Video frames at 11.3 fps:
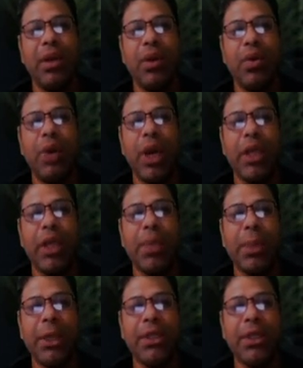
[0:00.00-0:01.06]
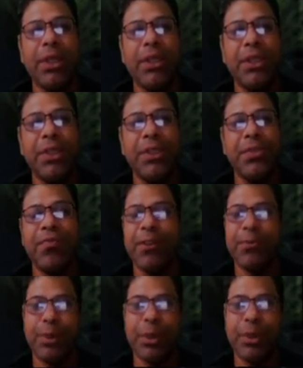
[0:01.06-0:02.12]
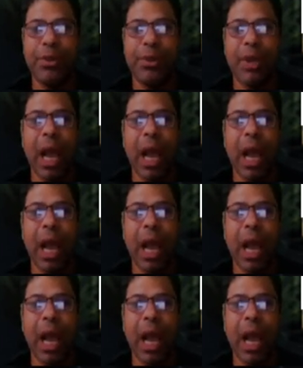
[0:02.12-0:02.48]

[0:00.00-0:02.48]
Look at the person. This is first person.